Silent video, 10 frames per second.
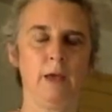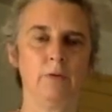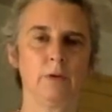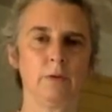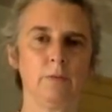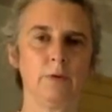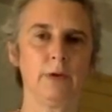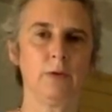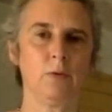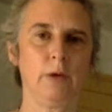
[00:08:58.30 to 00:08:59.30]
I'm going to
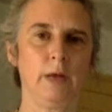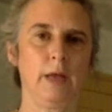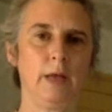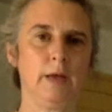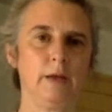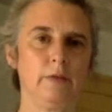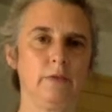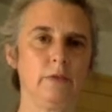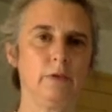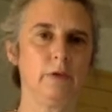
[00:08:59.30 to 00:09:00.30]
bring one hand
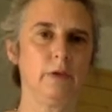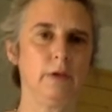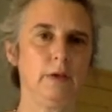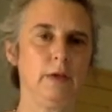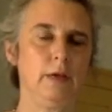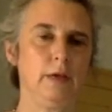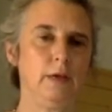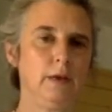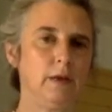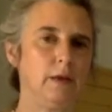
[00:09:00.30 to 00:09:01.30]

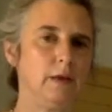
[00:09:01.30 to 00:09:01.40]
in.